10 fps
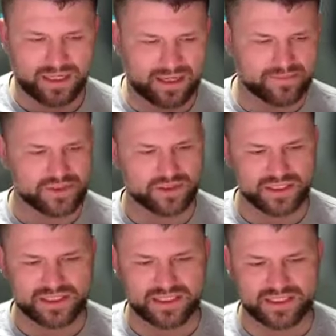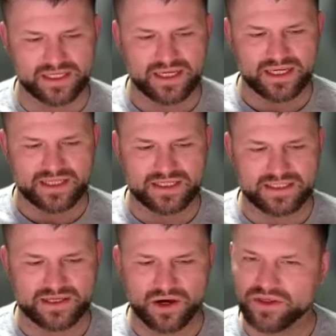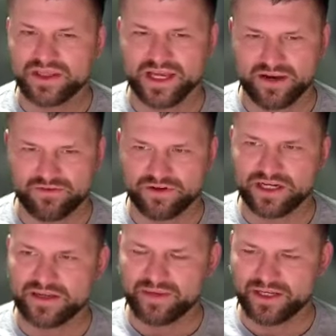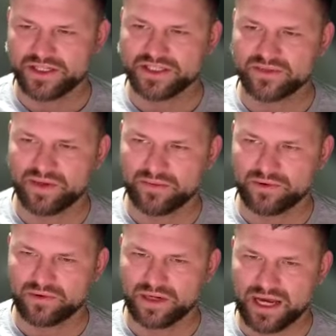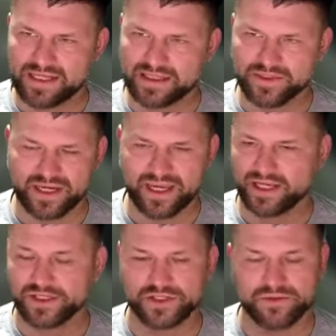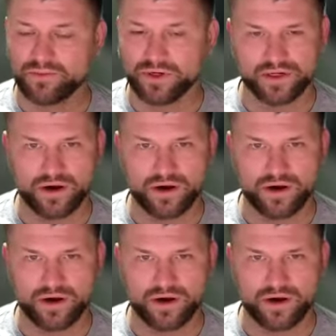So this is the only thing I've really mentioned to people asking me is like, yeah, just don't put it in a